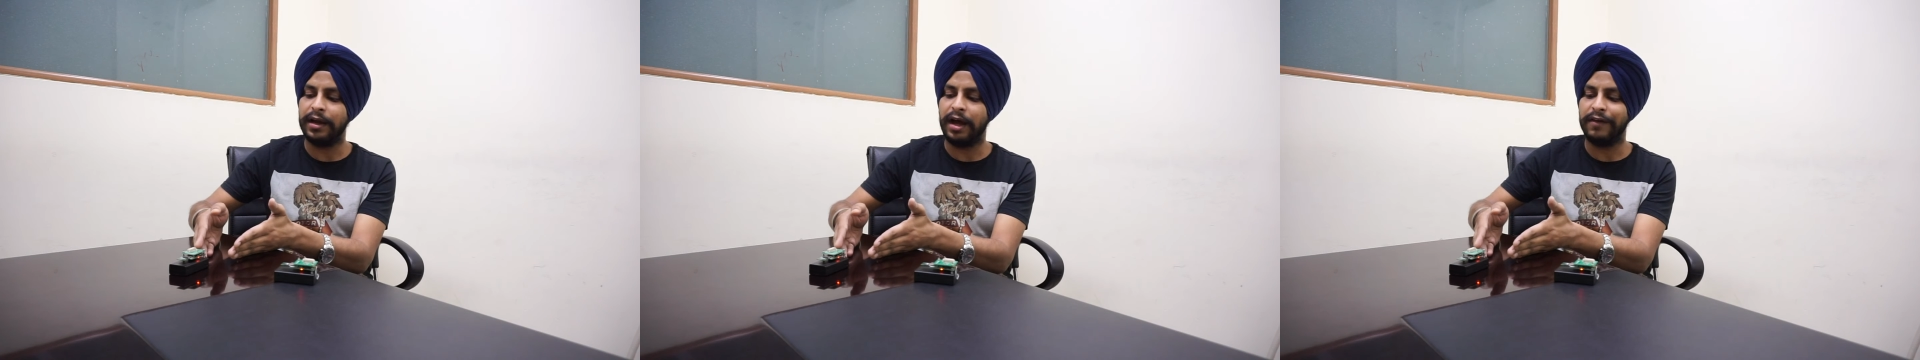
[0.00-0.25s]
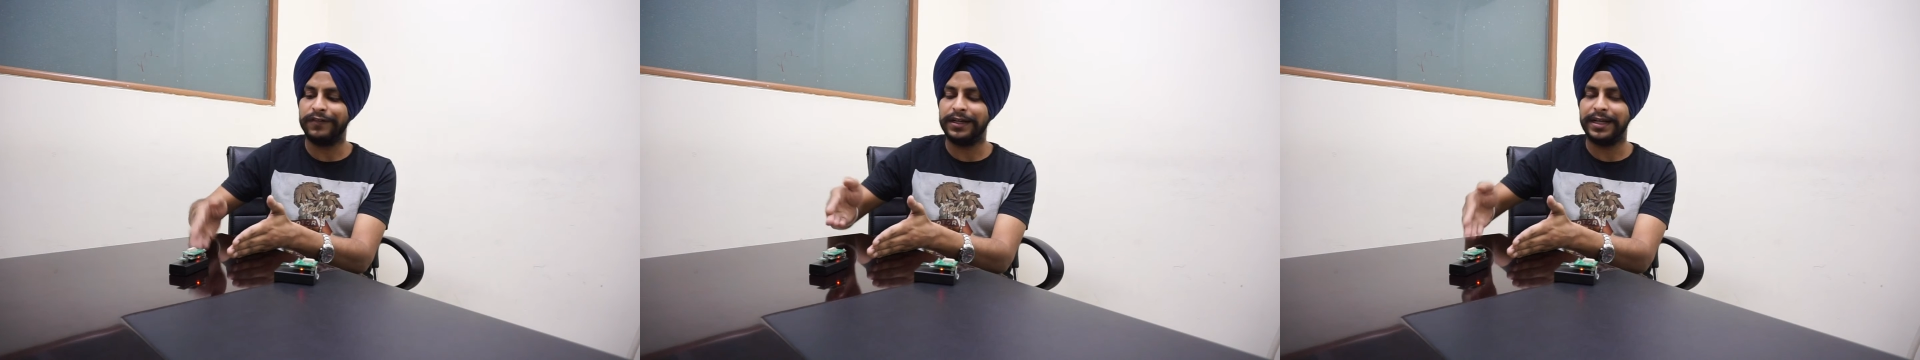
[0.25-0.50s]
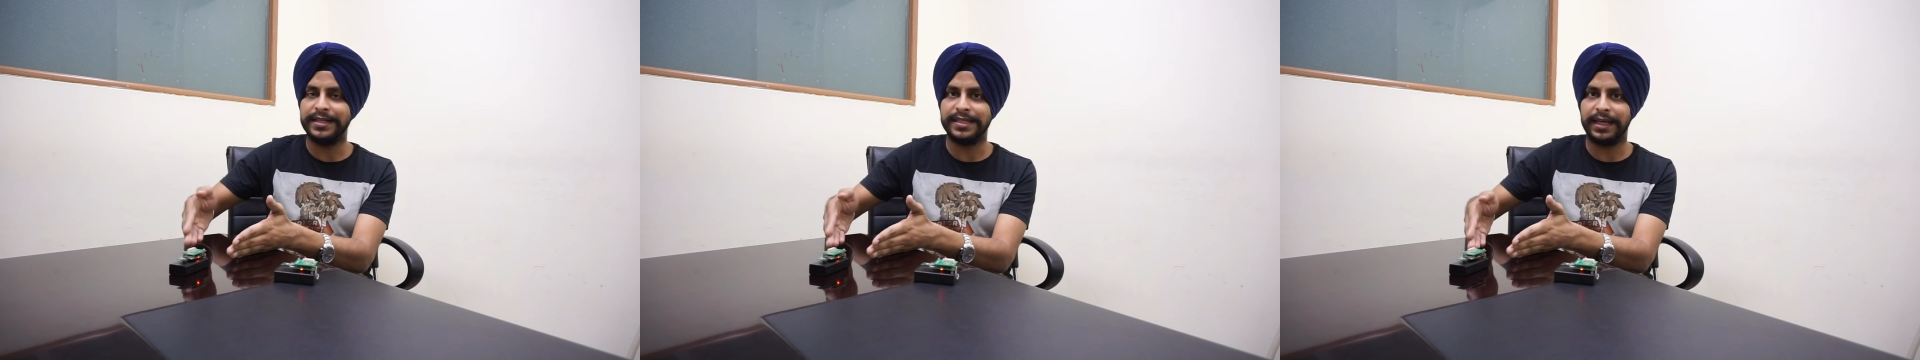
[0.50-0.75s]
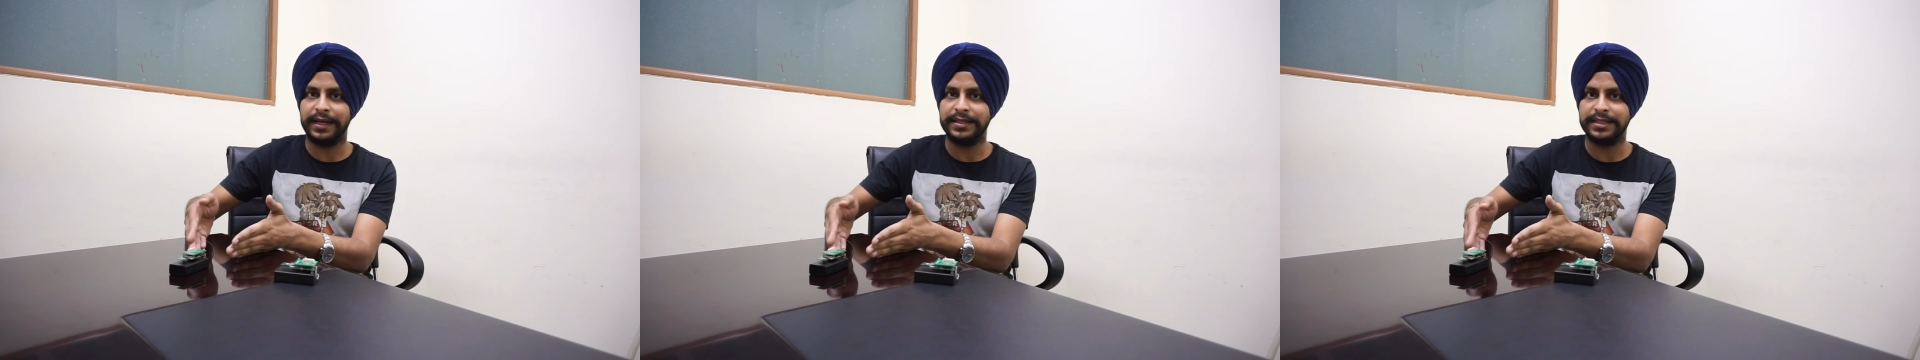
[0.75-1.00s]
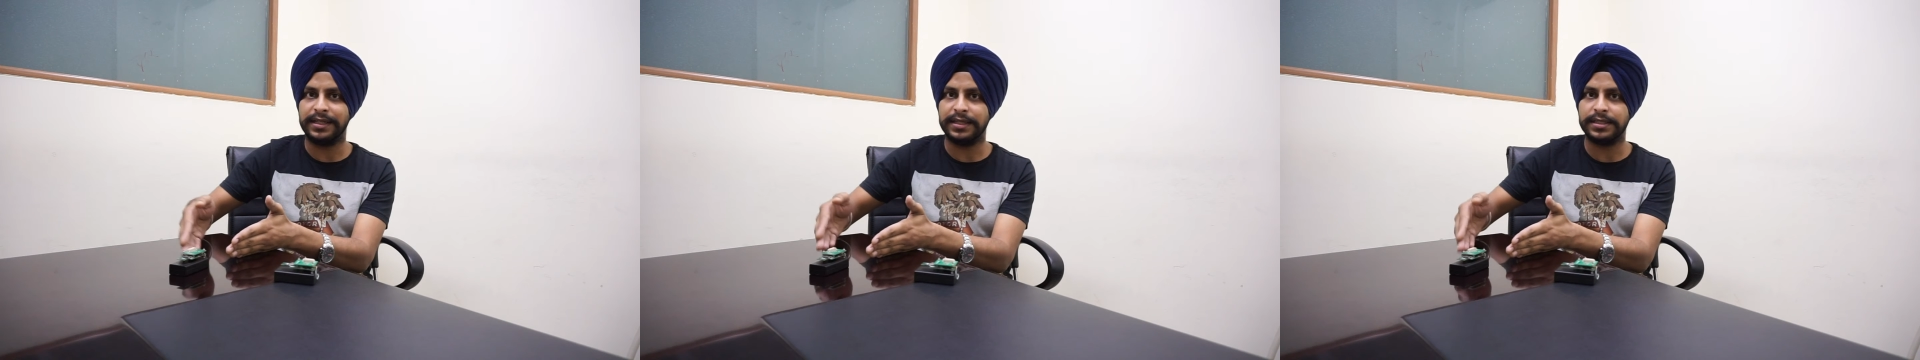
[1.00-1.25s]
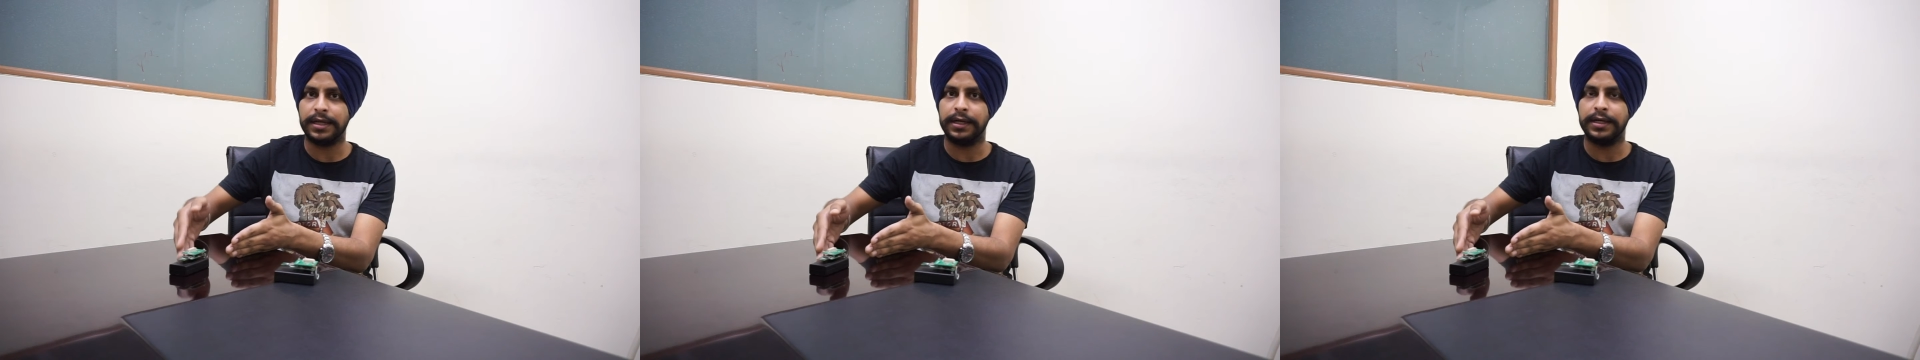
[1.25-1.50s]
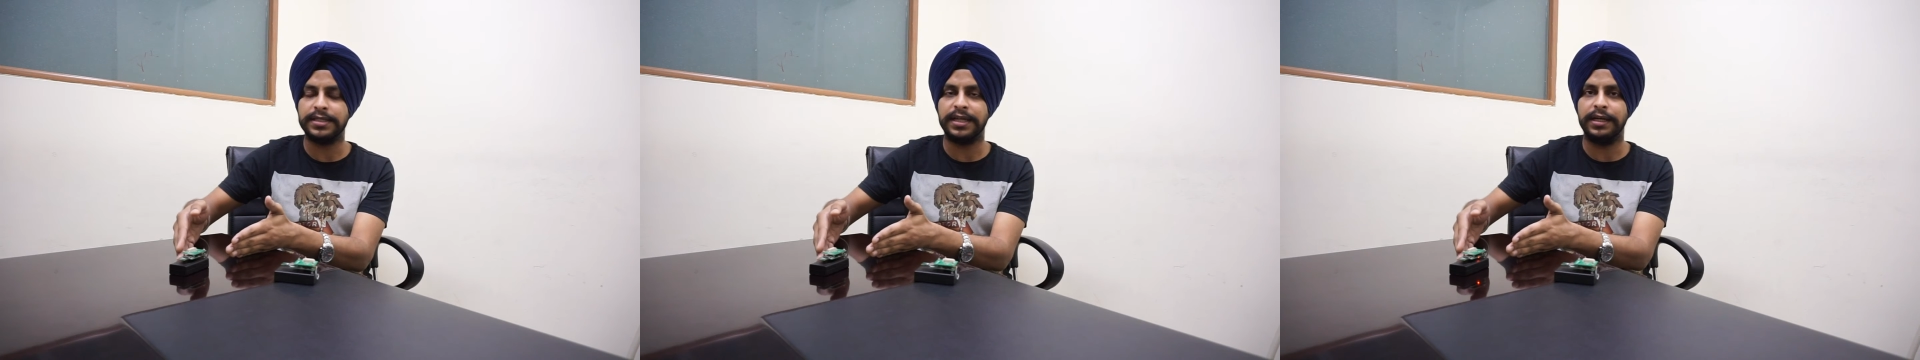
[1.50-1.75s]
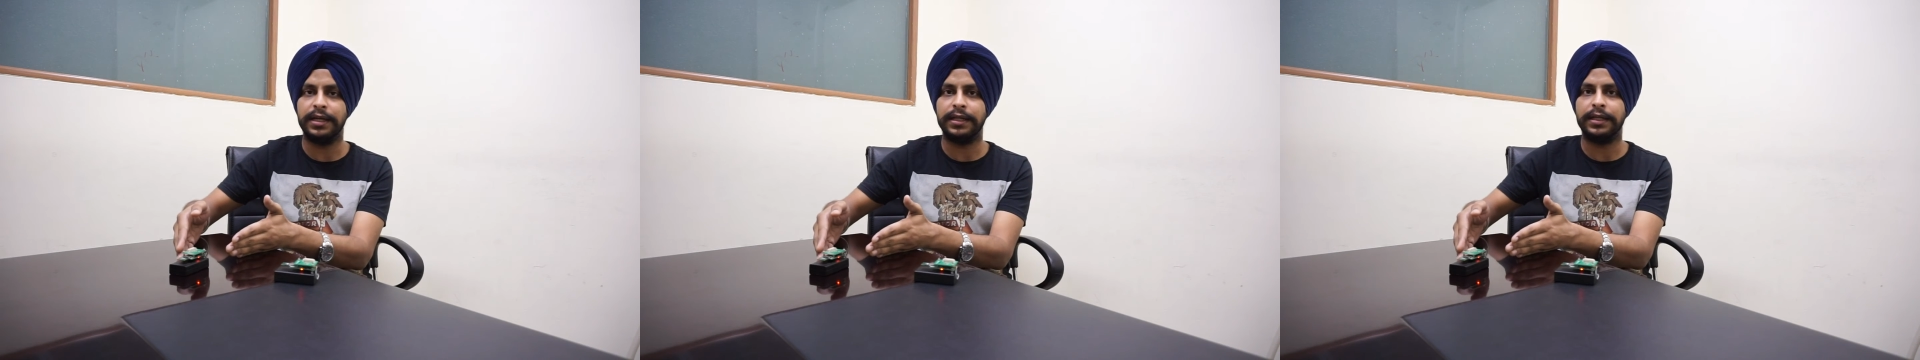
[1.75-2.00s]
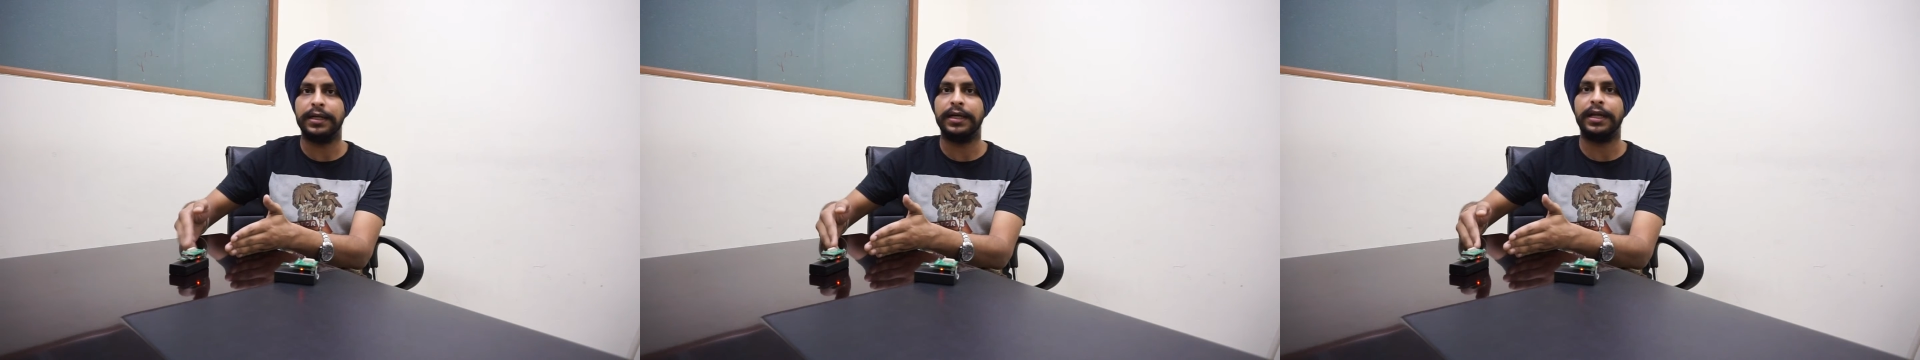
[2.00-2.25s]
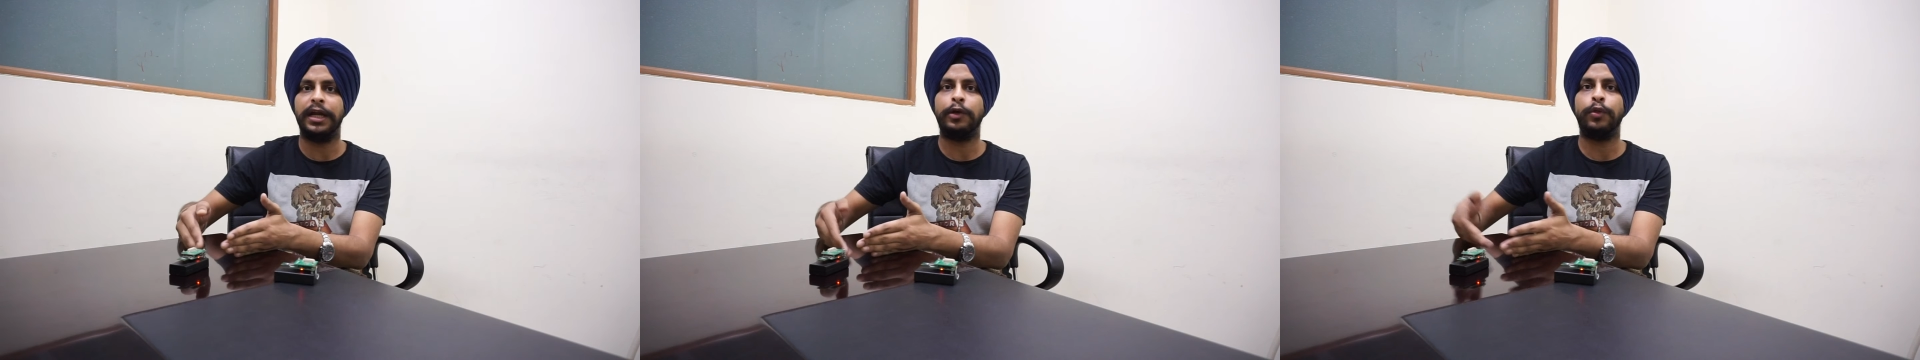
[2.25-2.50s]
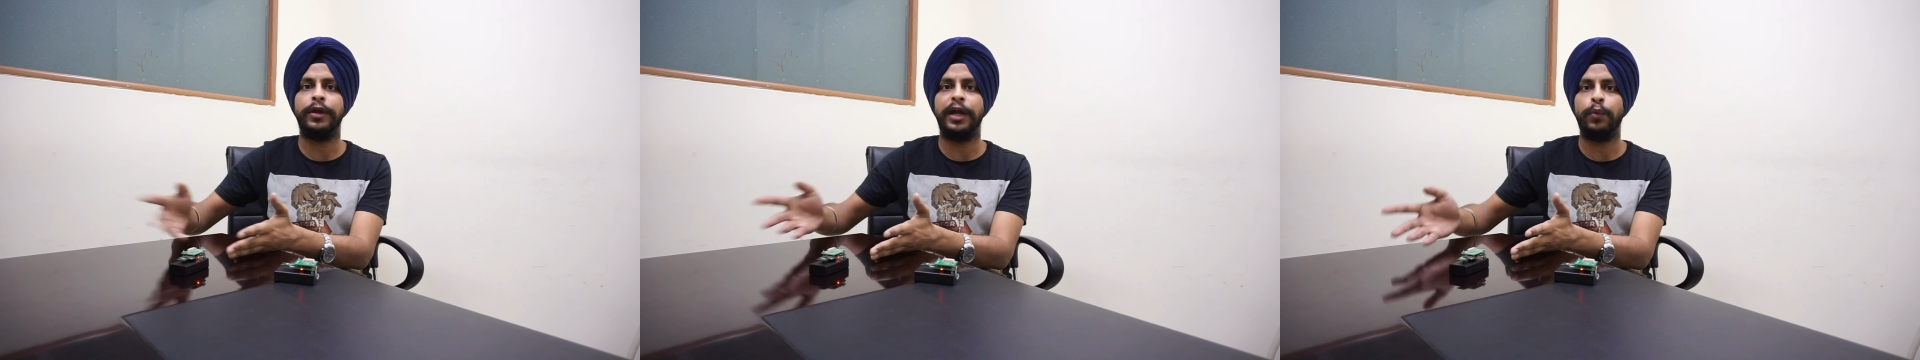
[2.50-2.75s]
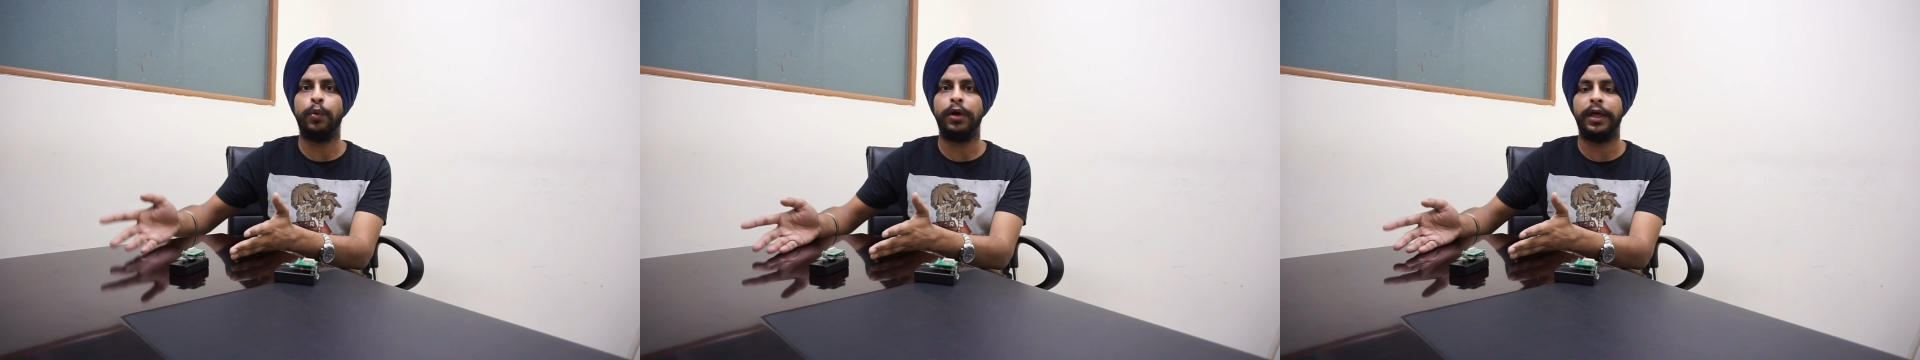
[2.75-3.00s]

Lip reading: after 10 seconds it has started sending the data into the network